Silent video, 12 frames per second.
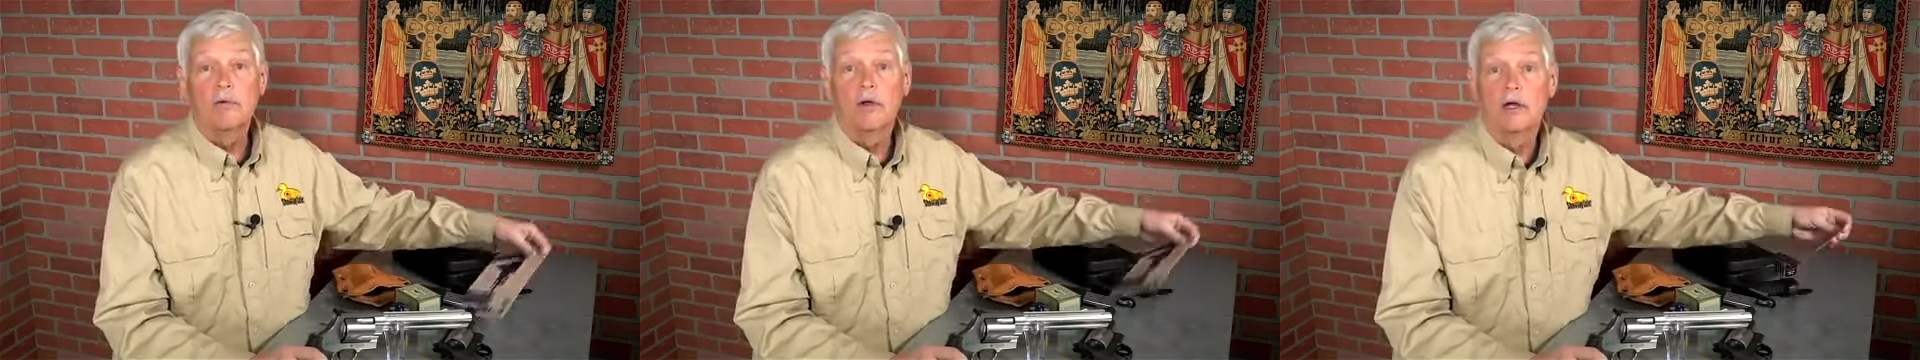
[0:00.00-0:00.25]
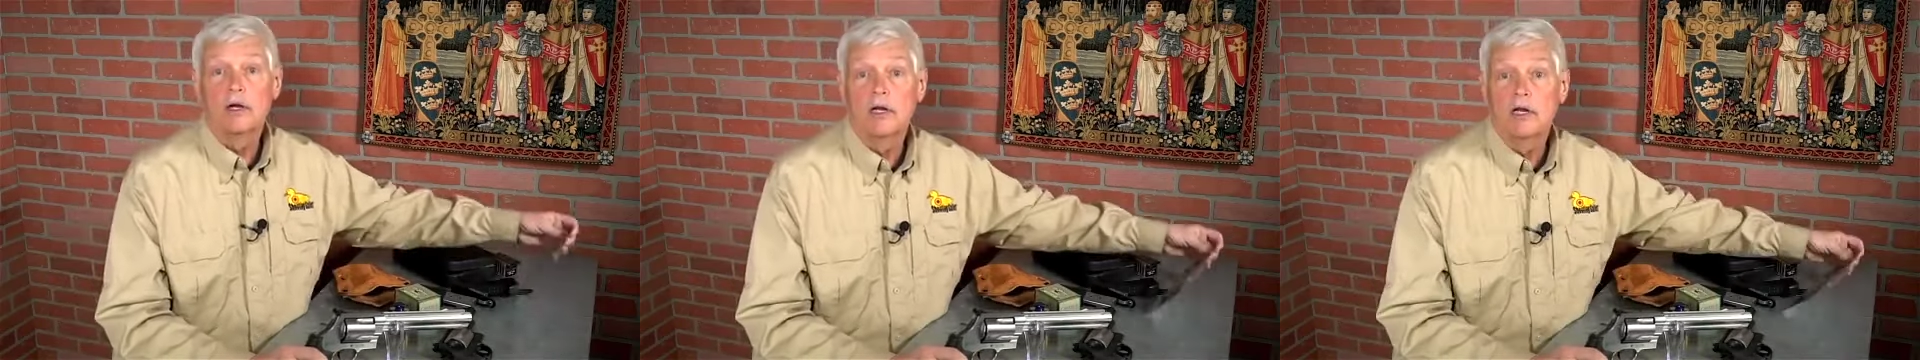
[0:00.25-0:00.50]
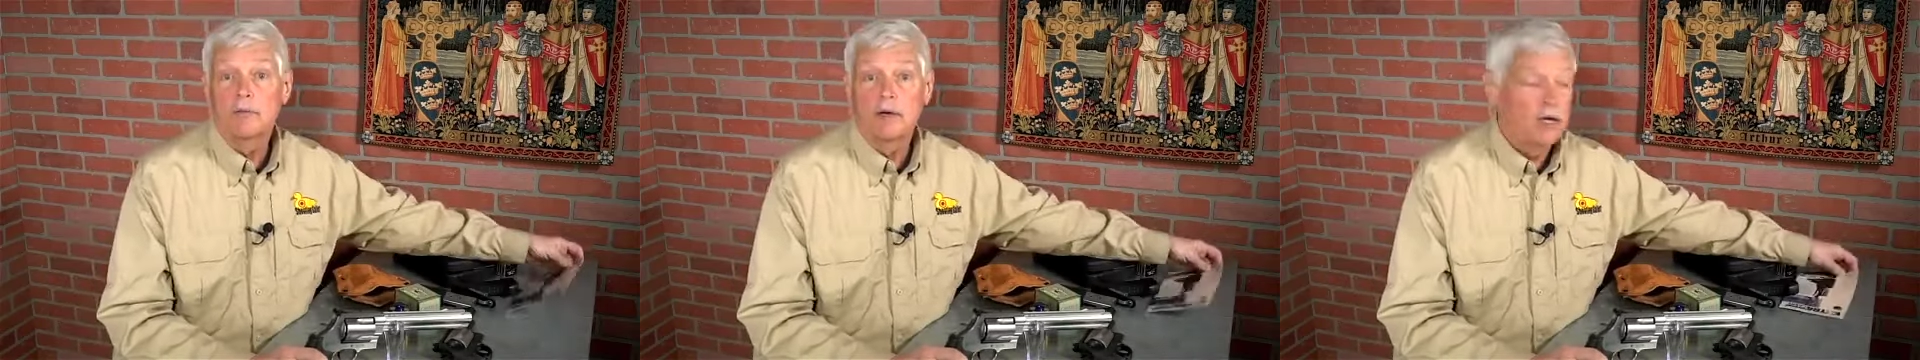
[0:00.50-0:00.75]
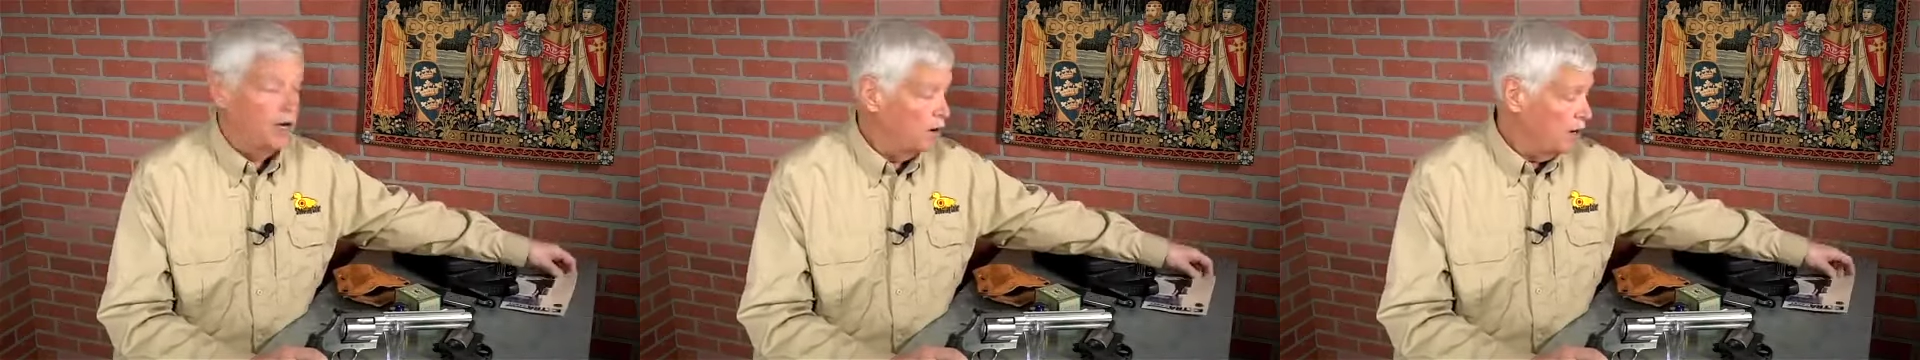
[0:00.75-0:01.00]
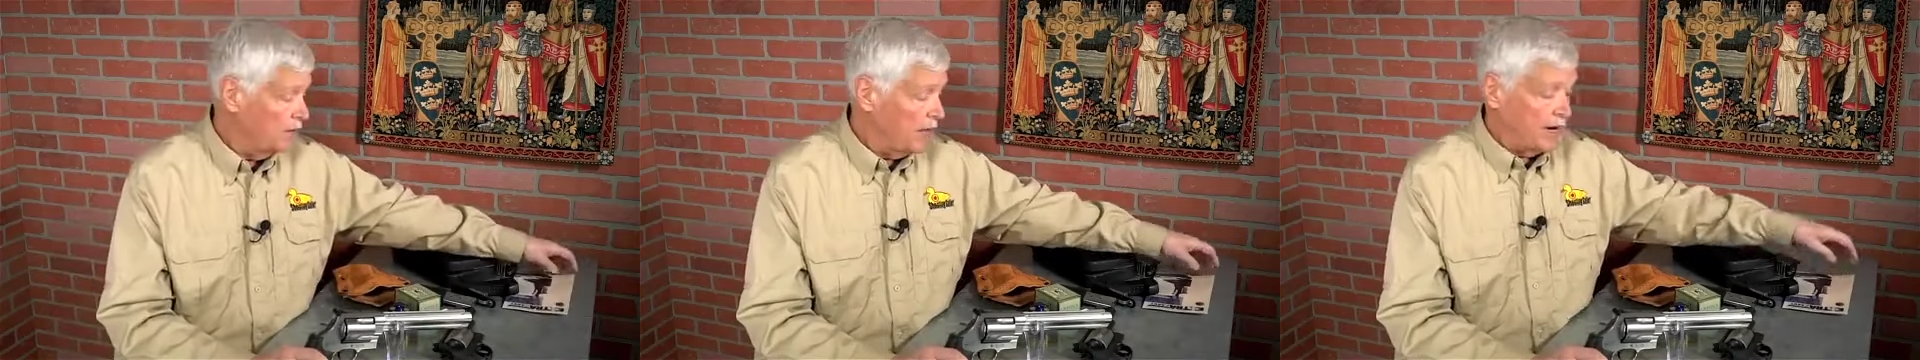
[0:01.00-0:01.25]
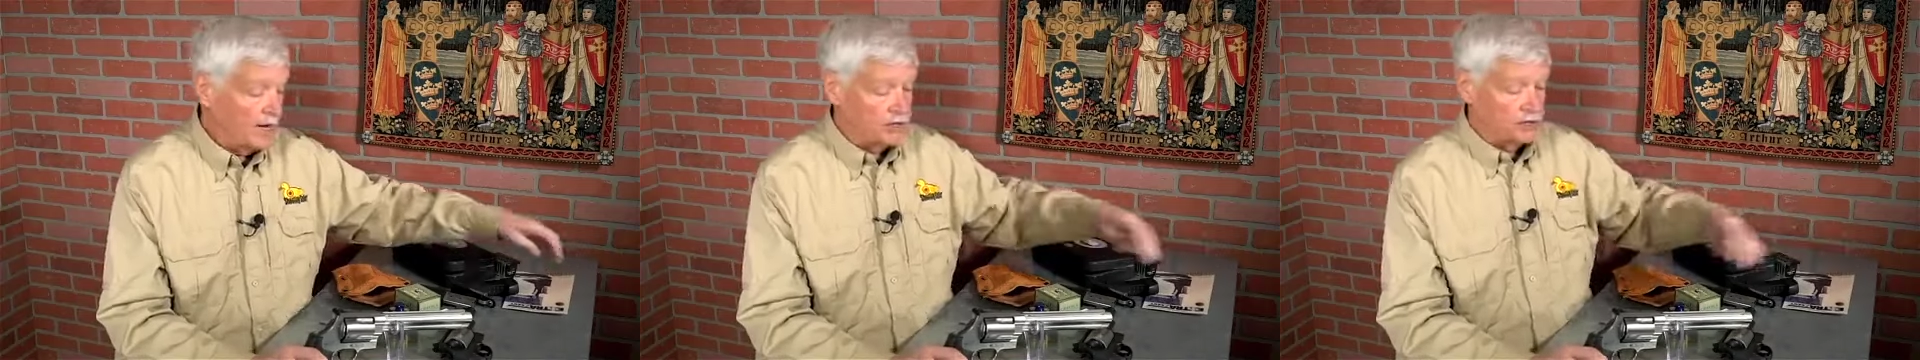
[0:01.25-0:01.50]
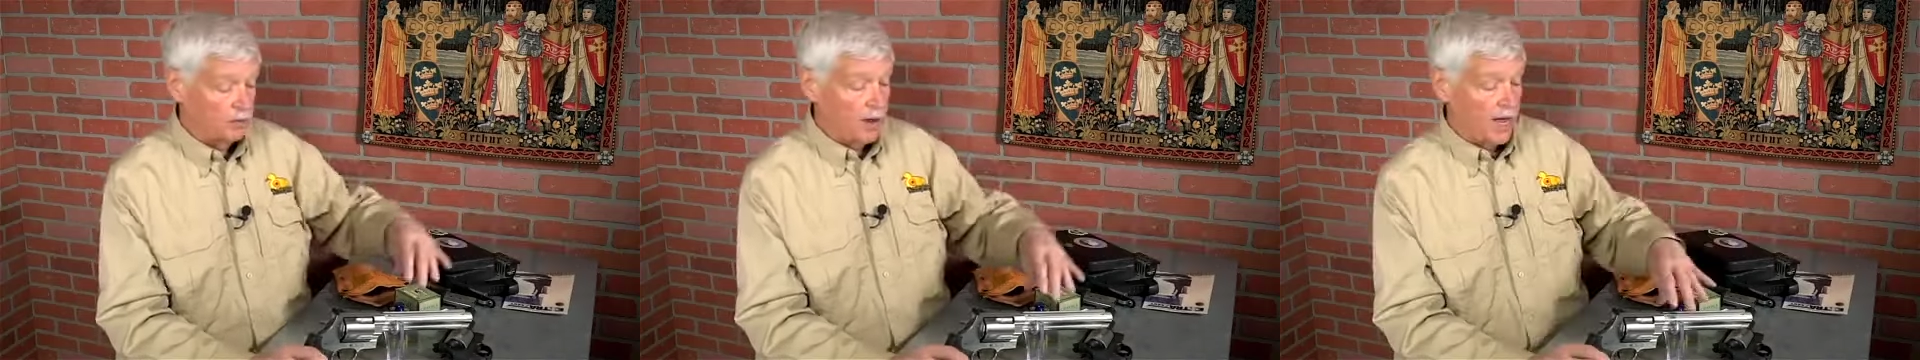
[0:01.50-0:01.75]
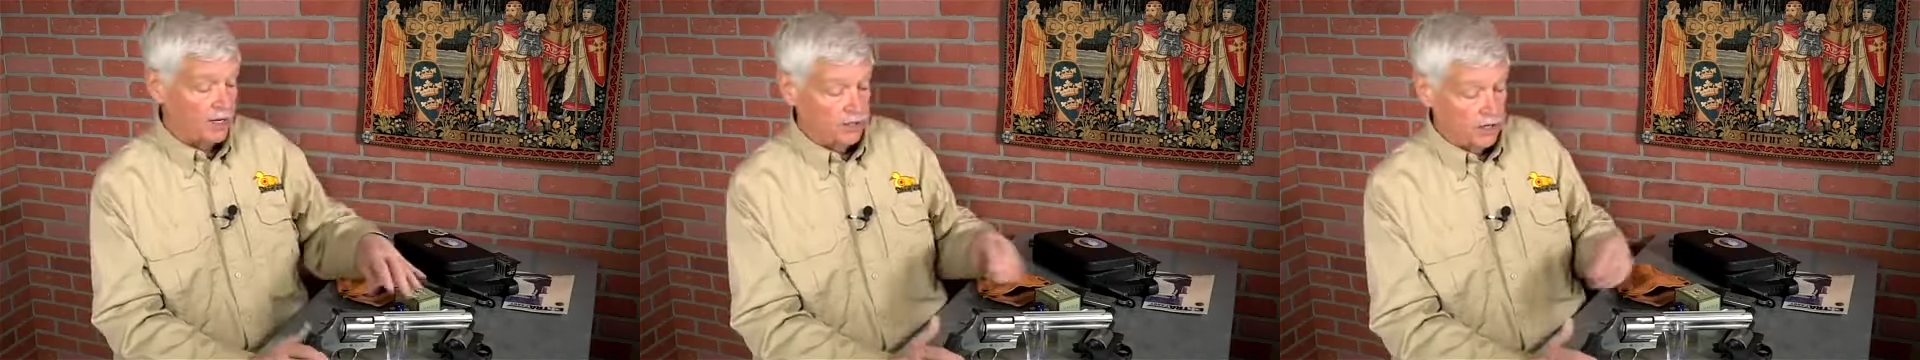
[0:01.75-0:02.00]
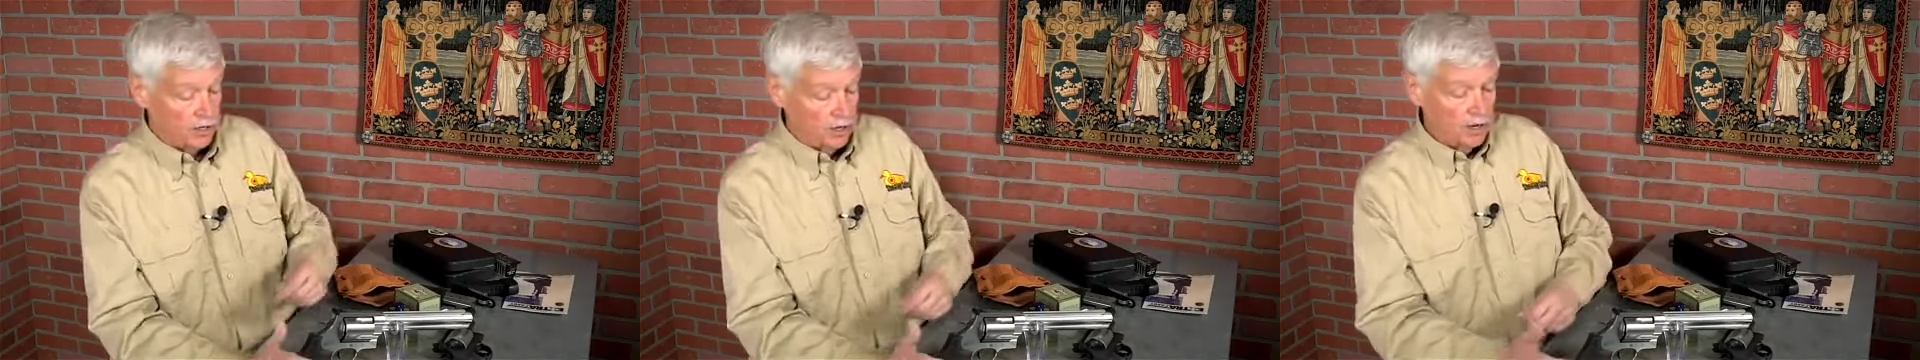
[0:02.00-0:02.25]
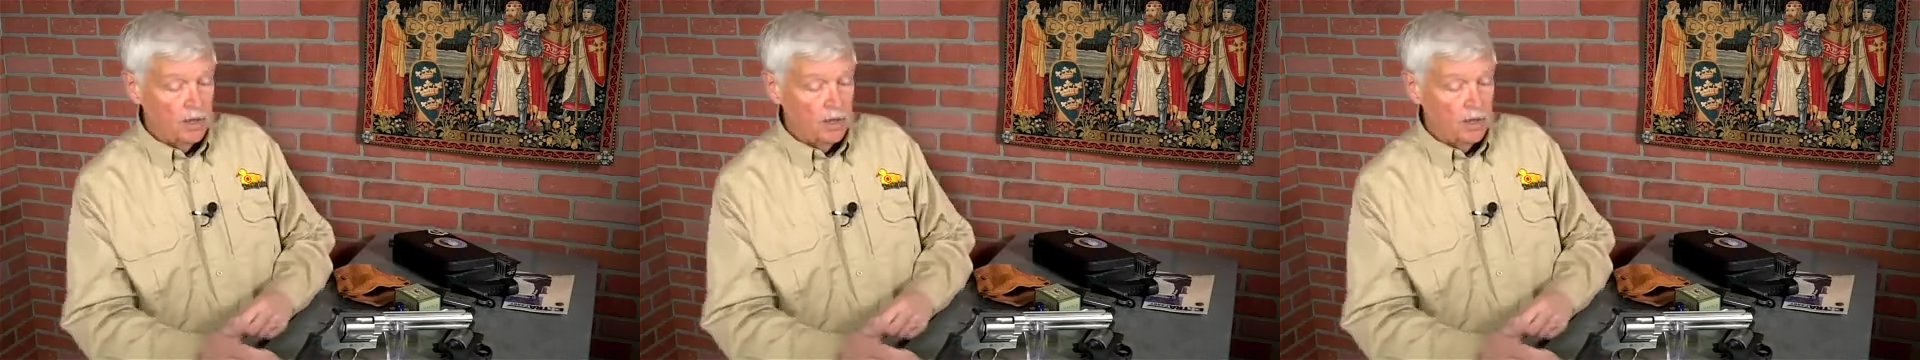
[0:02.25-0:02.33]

really need to be carrying that extra magazine,